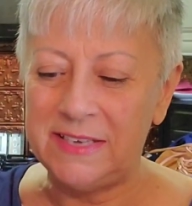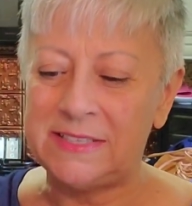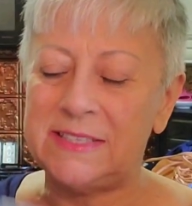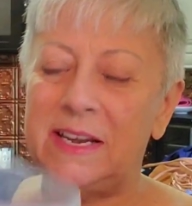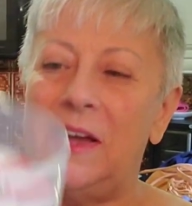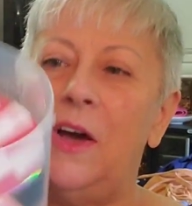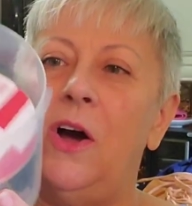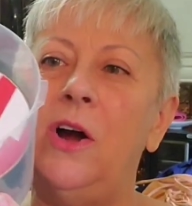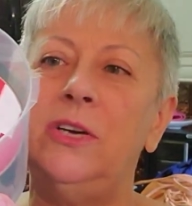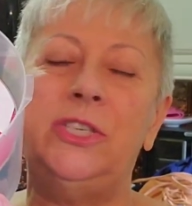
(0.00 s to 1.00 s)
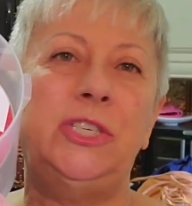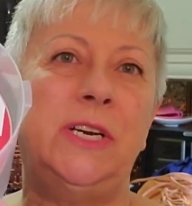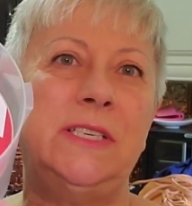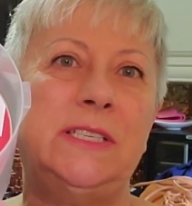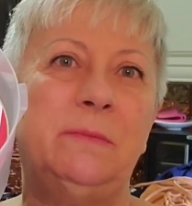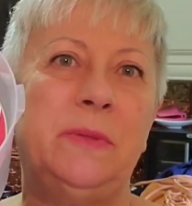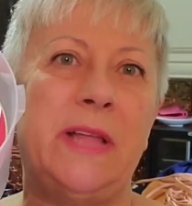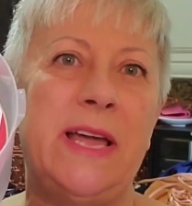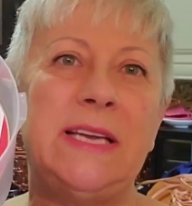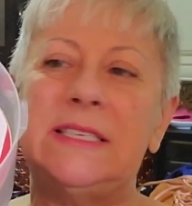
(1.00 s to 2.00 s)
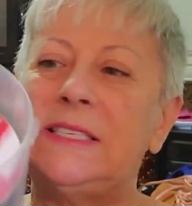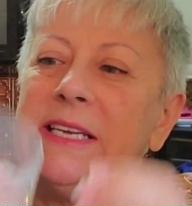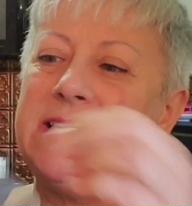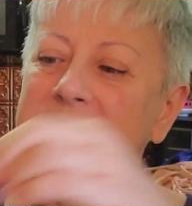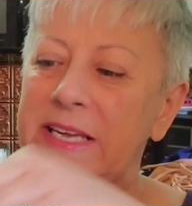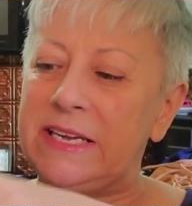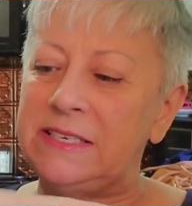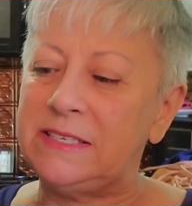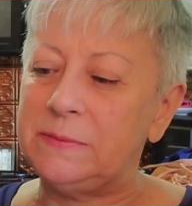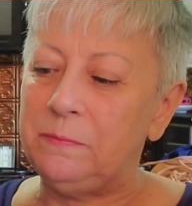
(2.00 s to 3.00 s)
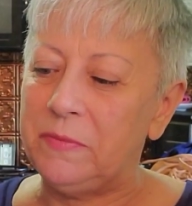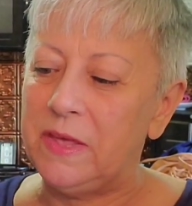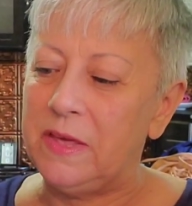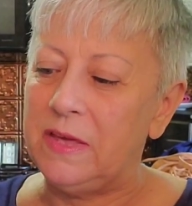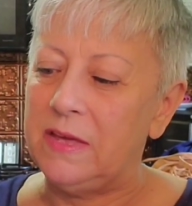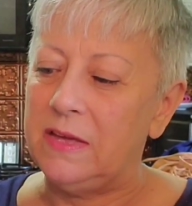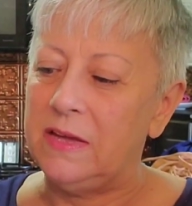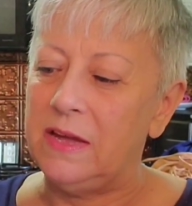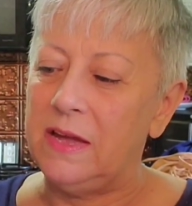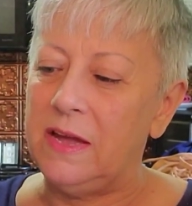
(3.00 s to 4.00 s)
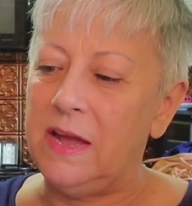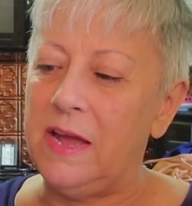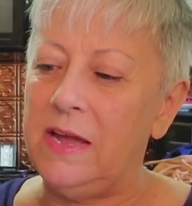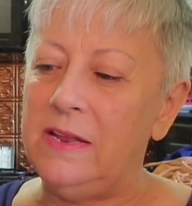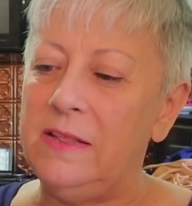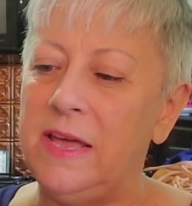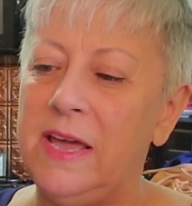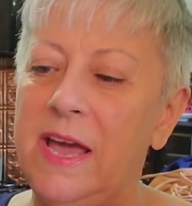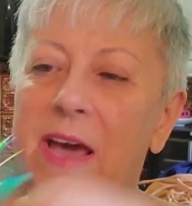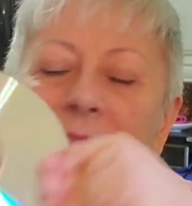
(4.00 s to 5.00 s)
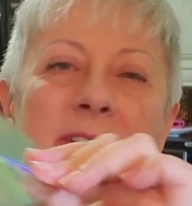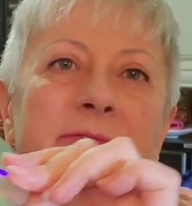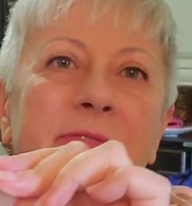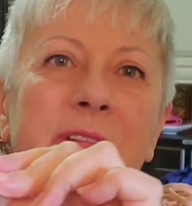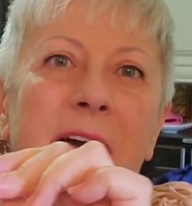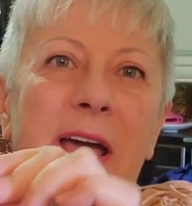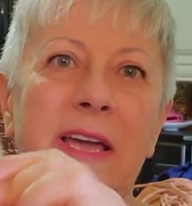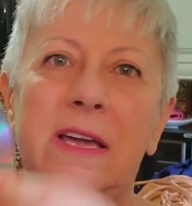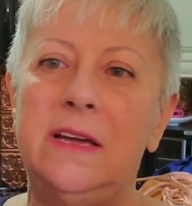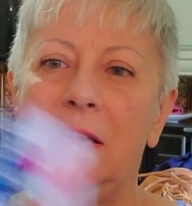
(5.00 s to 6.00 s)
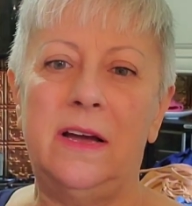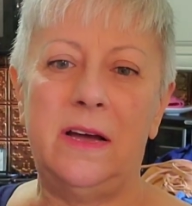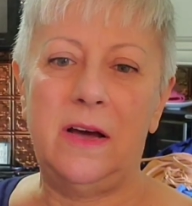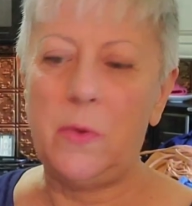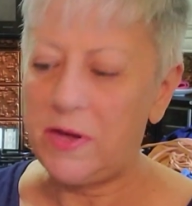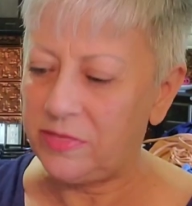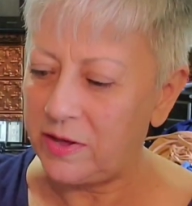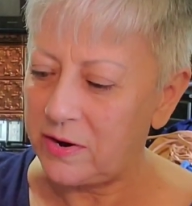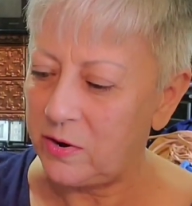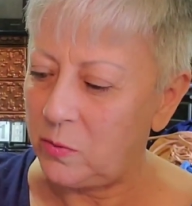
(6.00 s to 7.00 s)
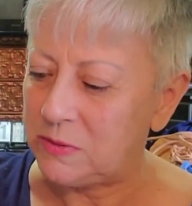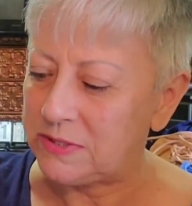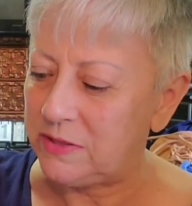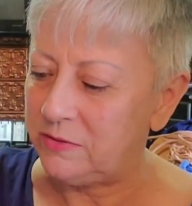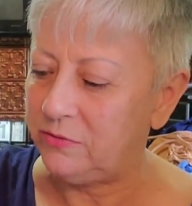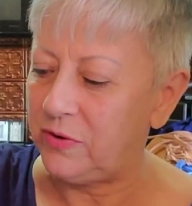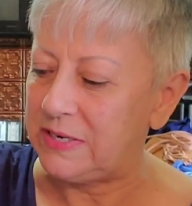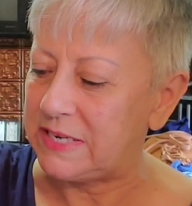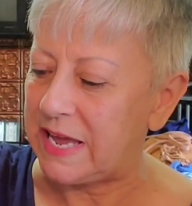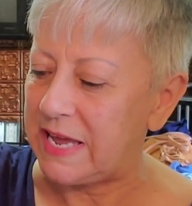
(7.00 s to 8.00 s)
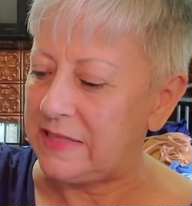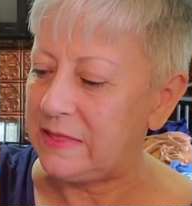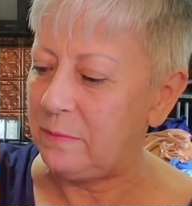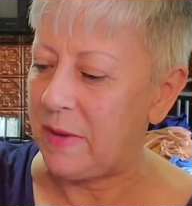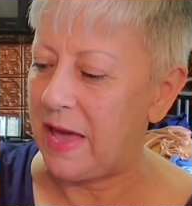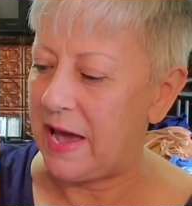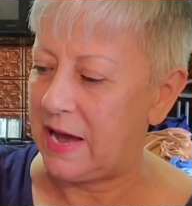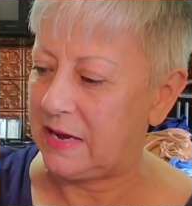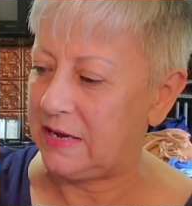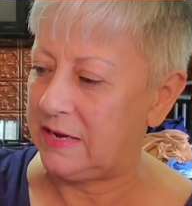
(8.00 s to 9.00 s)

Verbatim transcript: these are just blank CDs and they have a flag. Oh, I thought it was on the front and the back.